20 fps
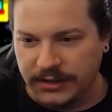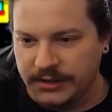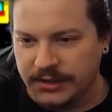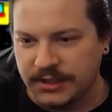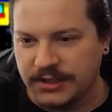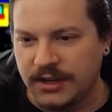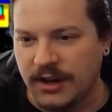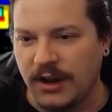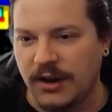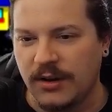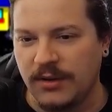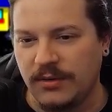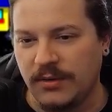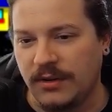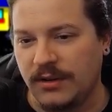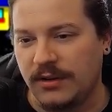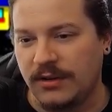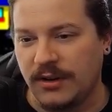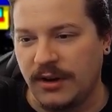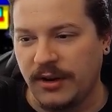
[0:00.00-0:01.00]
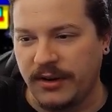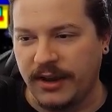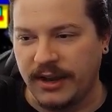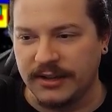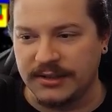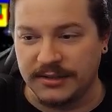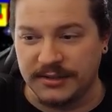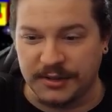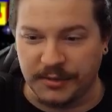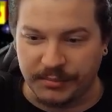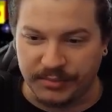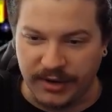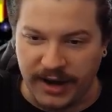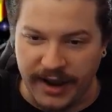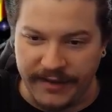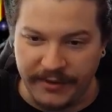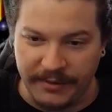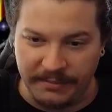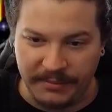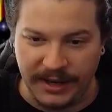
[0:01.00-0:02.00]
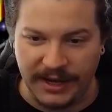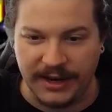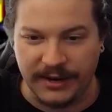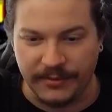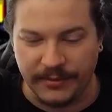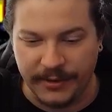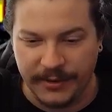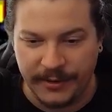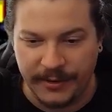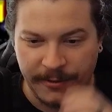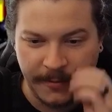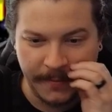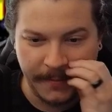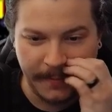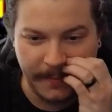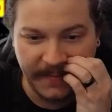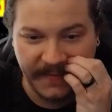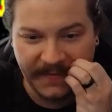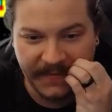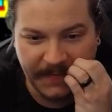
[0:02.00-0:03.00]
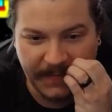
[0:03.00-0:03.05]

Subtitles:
So, okay, so there's a private meeting room.